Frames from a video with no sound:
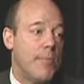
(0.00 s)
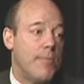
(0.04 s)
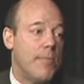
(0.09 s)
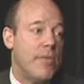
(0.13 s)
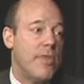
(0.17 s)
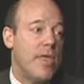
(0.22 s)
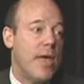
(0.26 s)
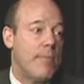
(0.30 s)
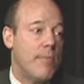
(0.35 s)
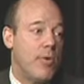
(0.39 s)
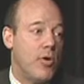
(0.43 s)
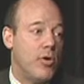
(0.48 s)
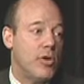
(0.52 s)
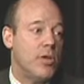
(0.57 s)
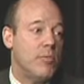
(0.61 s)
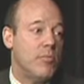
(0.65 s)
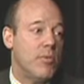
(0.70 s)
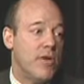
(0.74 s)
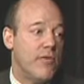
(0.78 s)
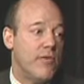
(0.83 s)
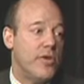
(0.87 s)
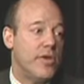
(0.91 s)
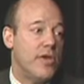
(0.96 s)
up that
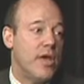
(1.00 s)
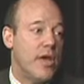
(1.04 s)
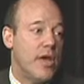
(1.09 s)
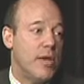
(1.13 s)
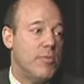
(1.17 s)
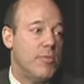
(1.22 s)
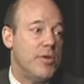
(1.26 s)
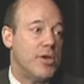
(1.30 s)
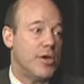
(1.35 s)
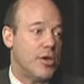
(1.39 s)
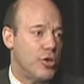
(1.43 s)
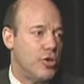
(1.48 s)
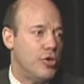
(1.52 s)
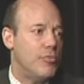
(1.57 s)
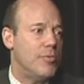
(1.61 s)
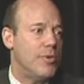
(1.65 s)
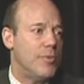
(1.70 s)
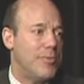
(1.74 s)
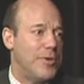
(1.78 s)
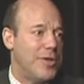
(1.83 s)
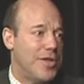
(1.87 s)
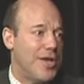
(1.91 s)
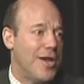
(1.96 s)
podium every day, being a
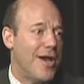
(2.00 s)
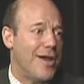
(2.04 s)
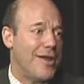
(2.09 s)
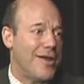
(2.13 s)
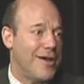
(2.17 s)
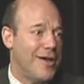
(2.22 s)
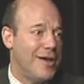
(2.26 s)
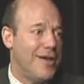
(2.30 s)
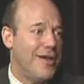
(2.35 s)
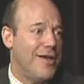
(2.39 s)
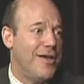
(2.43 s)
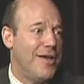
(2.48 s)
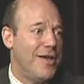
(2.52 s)
human piñata,